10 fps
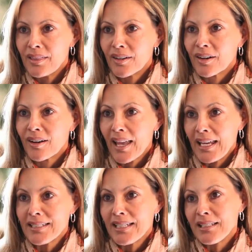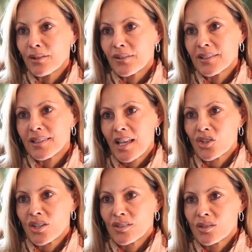there are 18 different
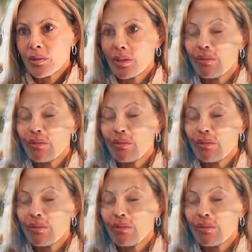sessions with a